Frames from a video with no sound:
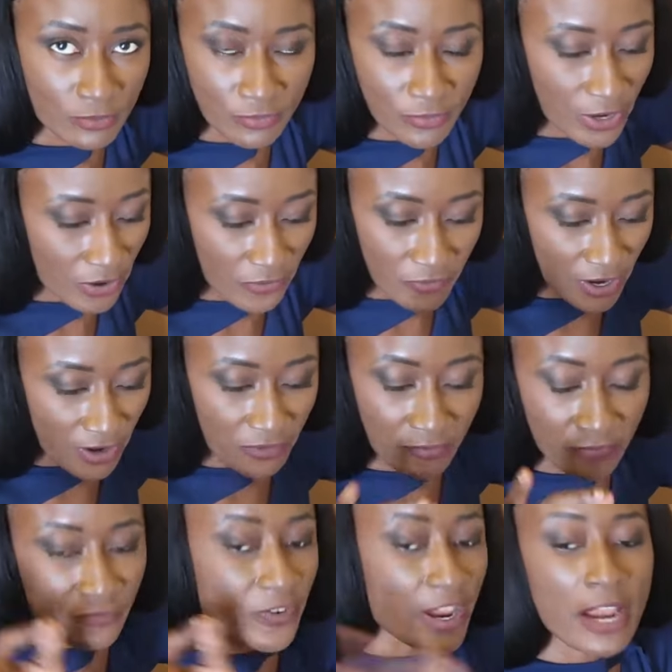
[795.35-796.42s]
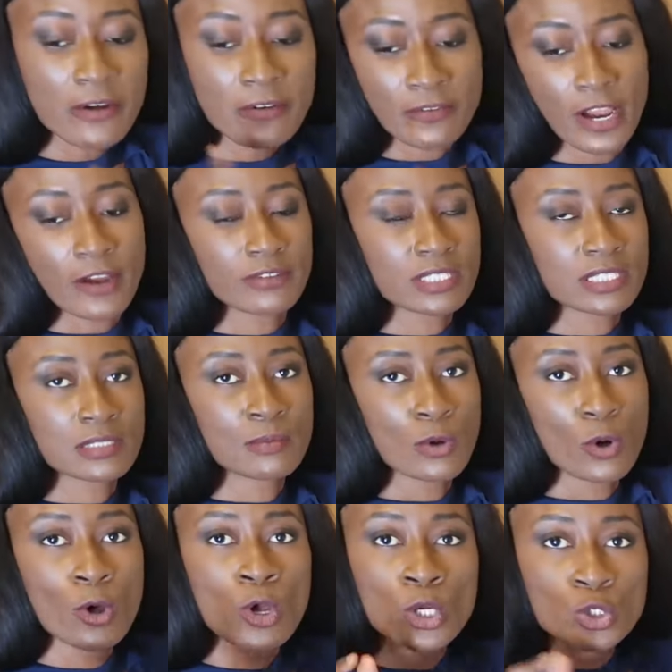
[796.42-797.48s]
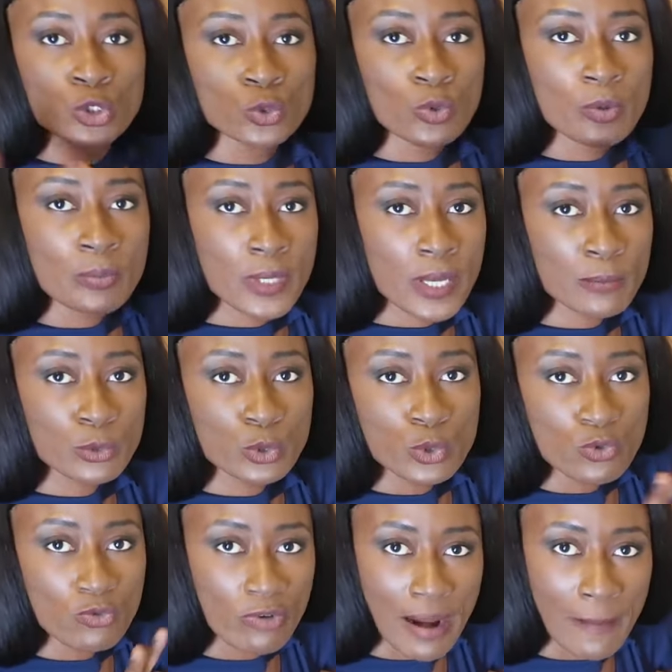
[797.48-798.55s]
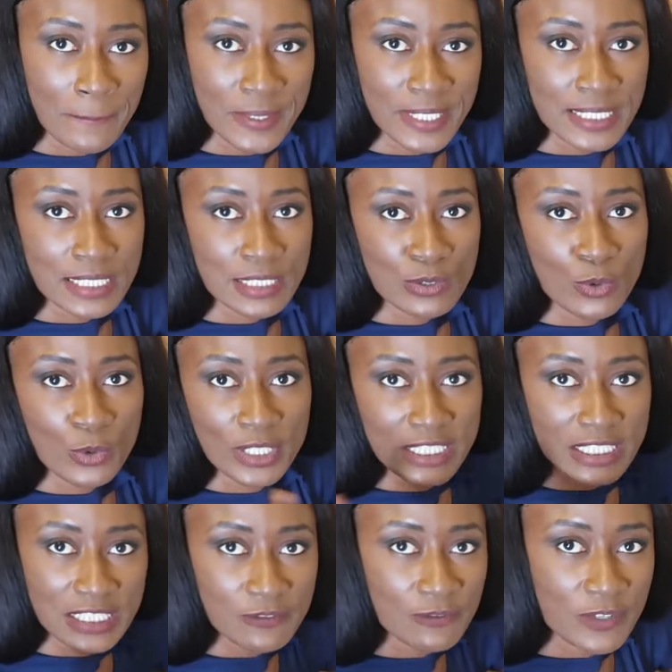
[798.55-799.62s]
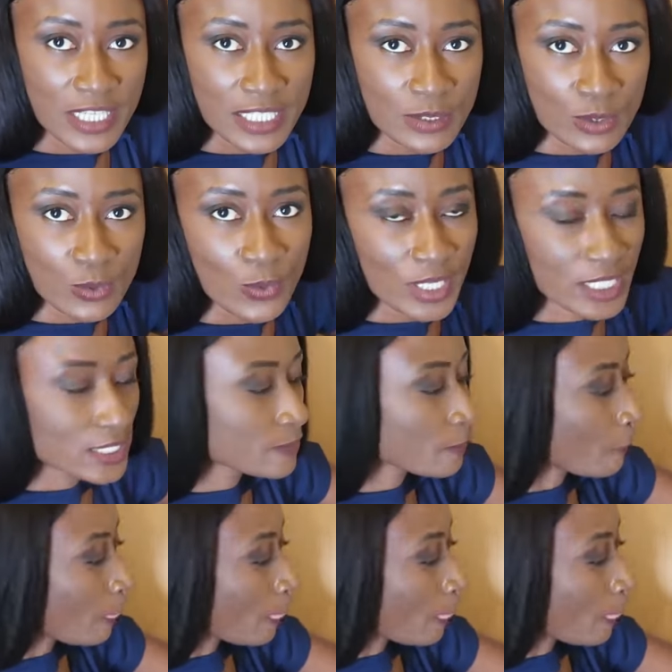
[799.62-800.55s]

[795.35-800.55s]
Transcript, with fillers: very very very very small you won't be able to wrap it you know in different ways